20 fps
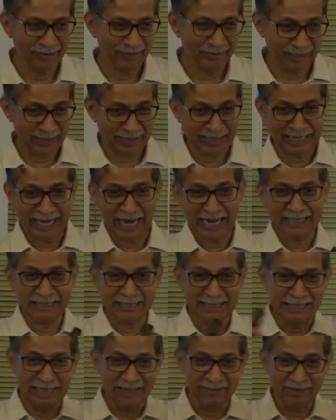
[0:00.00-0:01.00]
In a
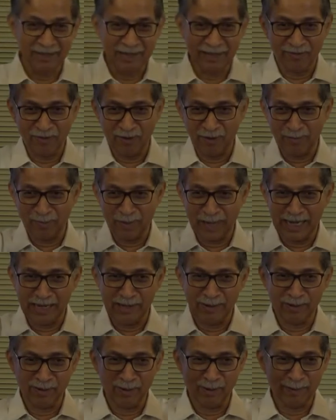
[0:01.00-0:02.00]
cantilever, if you apply a
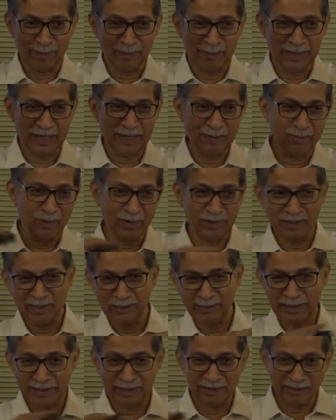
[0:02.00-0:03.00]
load P, what will
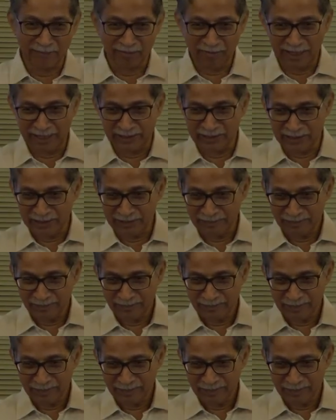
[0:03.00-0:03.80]
be the deflection?